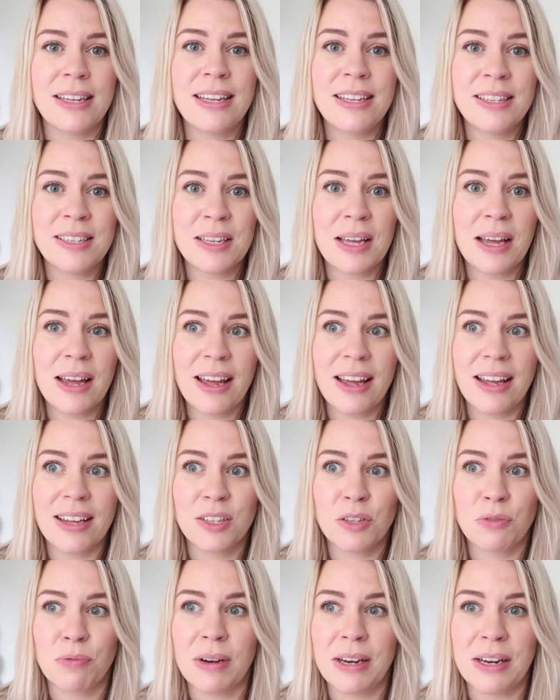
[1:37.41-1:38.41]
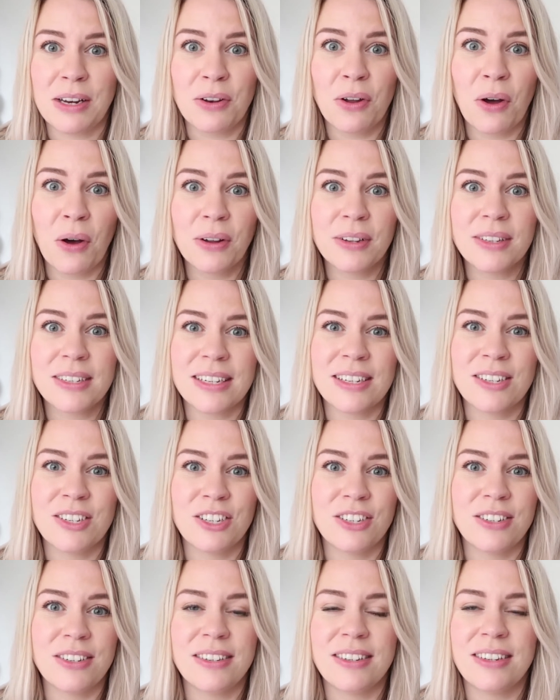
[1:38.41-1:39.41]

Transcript: easier, it's really not. It's,